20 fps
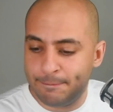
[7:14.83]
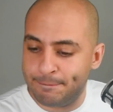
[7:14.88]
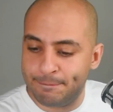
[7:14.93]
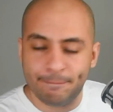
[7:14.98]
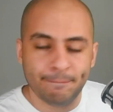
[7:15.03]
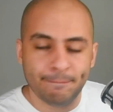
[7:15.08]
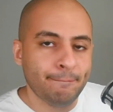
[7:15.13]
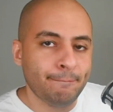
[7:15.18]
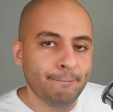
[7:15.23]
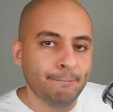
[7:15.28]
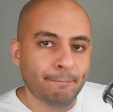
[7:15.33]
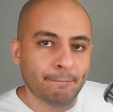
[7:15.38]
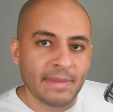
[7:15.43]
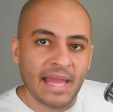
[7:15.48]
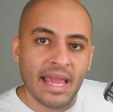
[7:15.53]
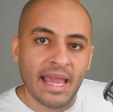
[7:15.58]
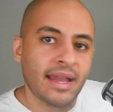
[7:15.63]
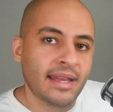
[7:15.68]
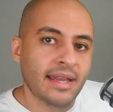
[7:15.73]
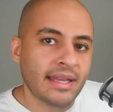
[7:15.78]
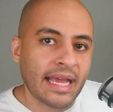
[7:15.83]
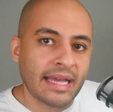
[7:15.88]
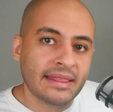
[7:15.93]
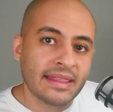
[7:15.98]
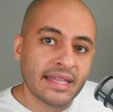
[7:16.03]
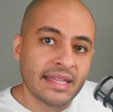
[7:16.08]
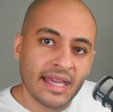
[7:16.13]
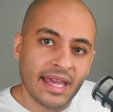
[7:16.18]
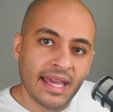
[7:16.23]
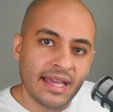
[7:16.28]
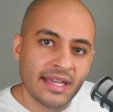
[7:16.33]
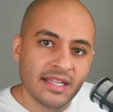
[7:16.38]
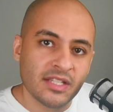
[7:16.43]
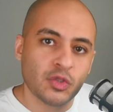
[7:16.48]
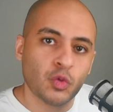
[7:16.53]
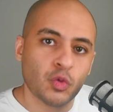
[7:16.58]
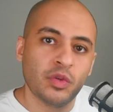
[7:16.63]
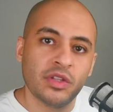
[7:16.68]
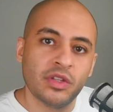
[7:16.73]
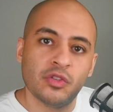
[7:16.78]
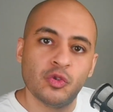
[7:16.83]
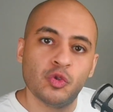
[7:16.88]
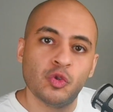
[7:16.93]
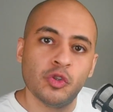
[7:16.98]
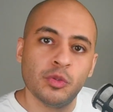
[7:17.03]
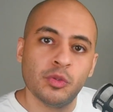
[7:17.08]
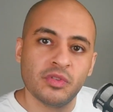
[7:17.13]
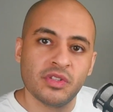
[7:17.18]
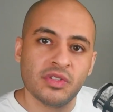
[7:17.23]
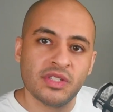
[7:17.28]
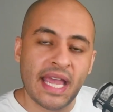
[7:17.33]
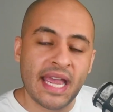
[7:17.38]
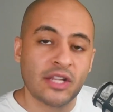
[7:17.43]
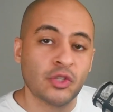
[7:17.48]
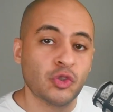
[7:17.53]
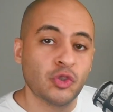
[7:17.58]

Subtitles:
Mm-mm, not the case with Zoomer Zach.